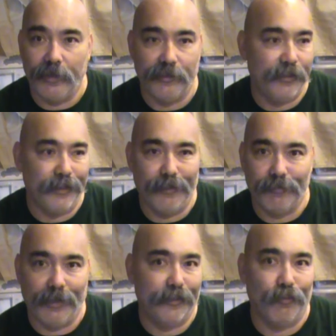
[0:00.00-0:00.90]
and you can get it
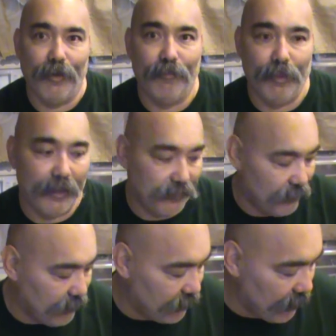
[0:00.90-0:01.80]
for like $12.
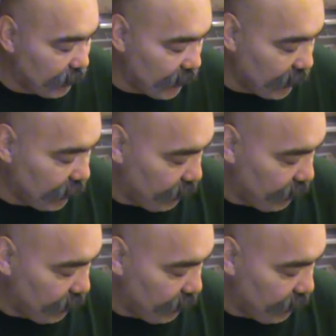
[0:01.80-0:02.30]
So same thing.